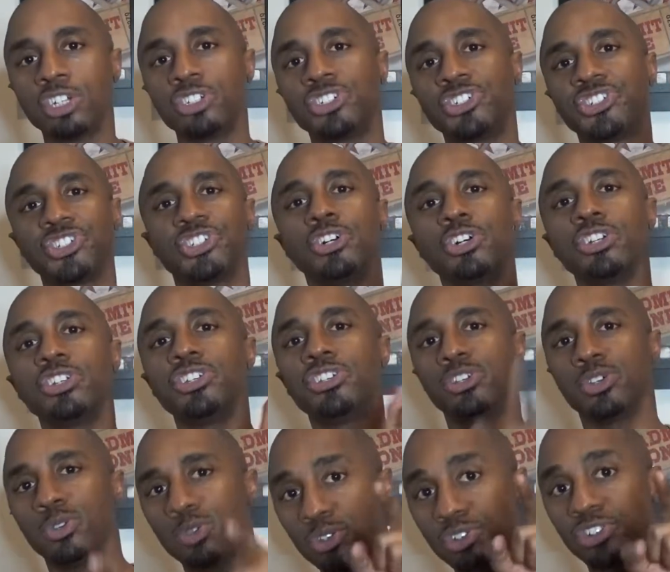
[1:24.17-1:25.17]
Should
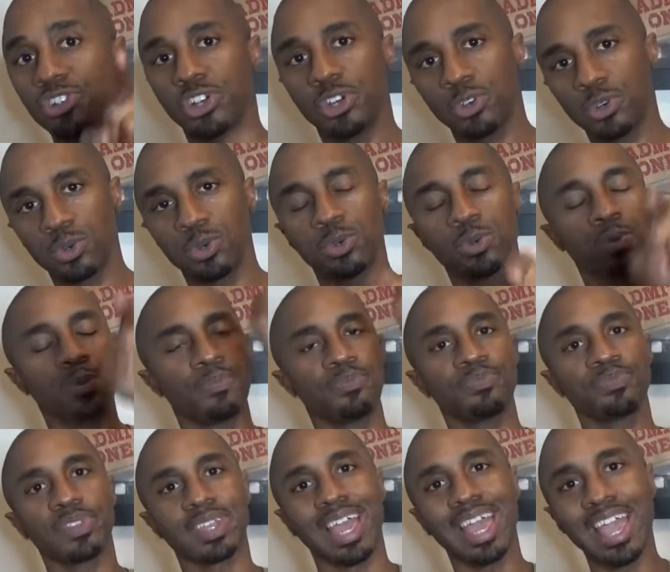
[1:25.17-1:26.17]
you do
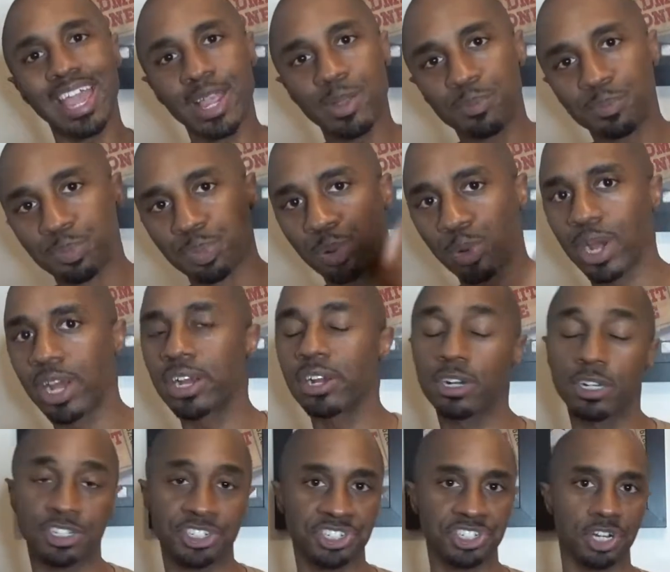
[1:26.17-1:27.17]
a
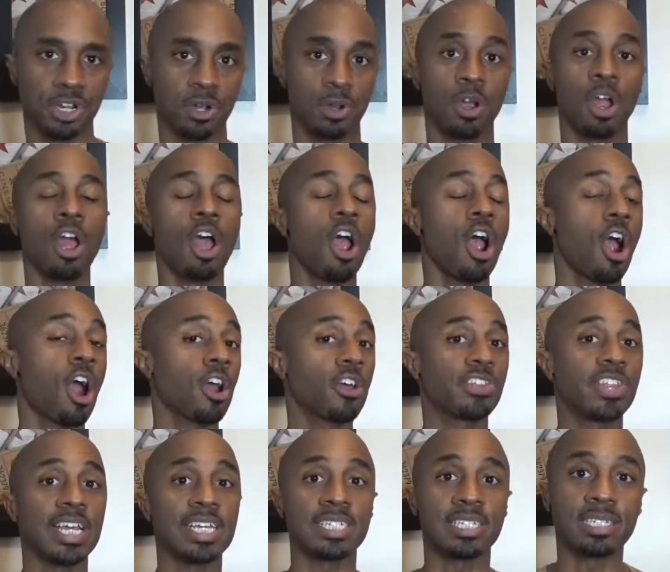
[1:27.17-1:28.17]
bringer show? Are
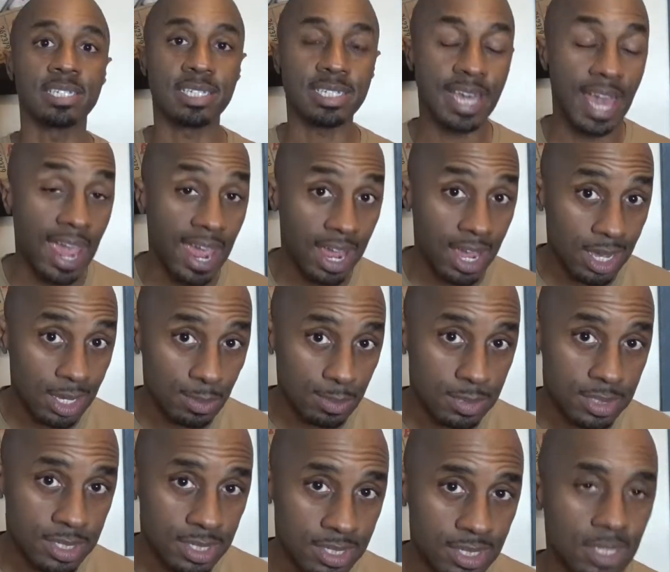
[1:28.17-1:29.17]
they
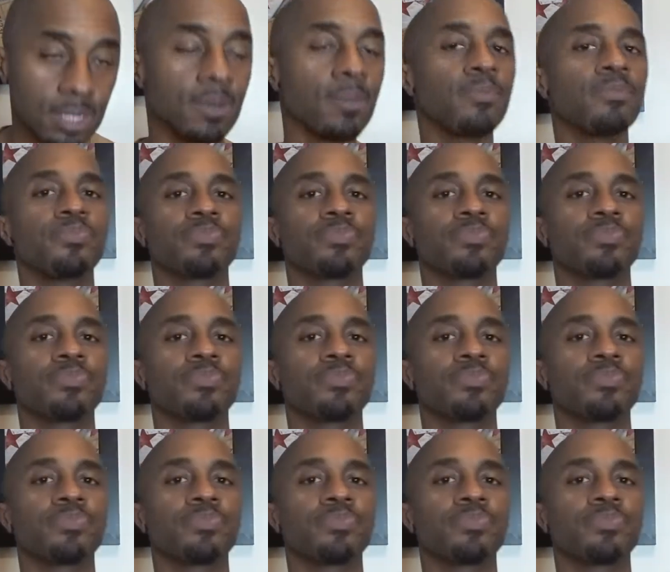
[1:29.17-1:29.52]
scams?